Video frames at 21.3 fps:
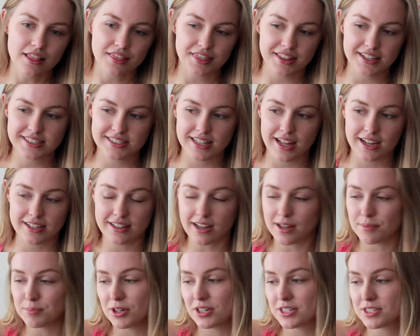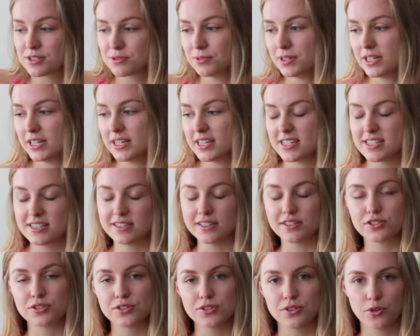things like that, but it's really
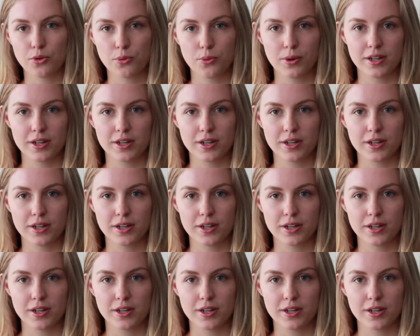easy to do